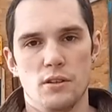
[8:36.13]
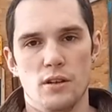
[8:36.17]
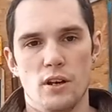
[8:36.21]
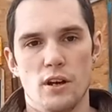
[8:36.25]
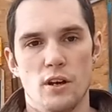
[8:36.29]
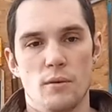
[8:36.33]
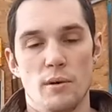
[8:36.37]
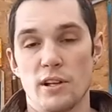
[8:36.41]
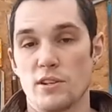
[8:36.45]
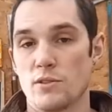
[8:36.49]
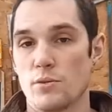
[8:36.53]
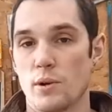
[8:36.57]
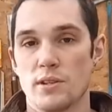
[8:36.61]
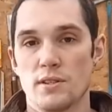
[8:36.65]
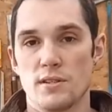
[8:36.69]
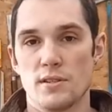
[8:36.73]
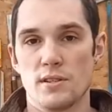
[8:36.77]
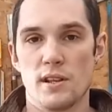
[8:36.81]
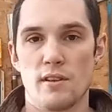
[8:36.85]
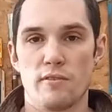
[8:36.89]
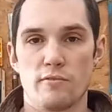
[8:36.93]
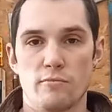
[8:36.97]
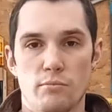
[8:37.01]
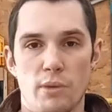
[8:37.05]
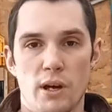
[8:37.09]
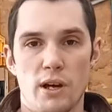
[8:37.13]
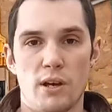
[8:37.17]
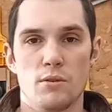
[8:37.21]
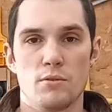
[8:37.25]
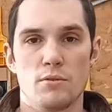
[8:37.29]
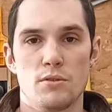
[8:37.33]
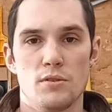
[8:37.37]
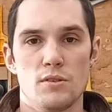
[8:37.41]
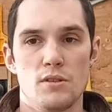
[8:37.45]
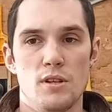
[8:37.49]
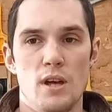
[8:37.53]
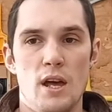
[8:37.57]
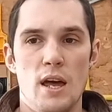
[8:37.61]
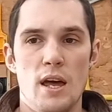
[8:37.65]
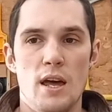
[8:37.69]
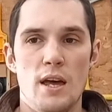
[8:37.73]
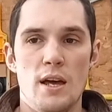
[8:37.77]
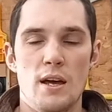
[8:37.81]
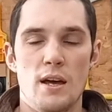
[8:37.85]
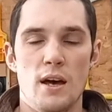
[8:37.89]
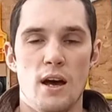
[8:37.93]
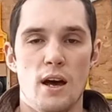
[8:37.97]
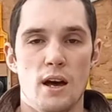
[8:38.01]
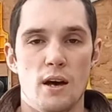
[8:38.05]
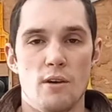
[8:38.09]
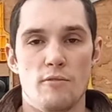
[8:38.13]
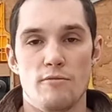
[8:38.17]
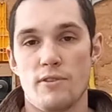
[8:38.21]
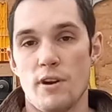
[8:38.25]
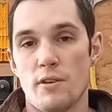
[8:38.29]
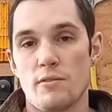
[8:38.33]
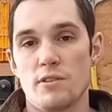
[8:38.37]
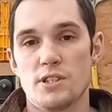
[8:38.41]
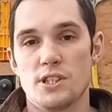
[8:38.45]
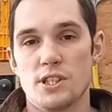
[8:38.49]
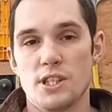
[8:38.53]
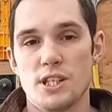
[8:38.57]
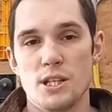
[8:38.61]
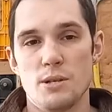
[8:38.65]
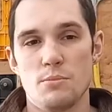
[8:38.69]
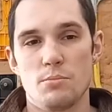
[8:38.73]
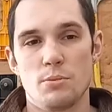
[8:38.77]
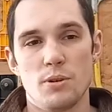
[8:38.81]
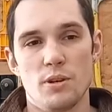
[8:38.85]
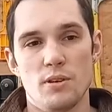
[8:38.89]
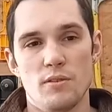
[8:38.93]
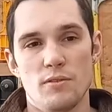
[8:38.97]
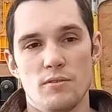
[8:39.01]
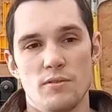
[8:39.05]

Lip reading: about £27. Very cheap.